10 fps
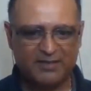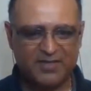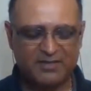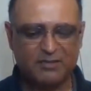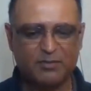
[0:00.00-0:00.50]

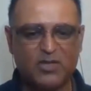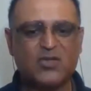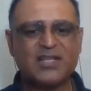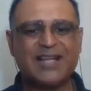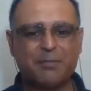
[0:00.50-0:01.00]
get the term
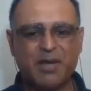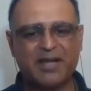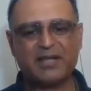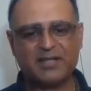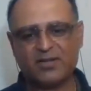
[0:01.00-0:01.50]
loosely,
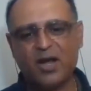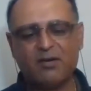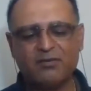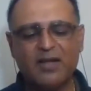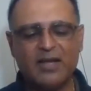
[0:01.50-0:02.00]
bite is
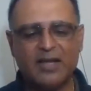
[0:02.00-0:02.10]
off.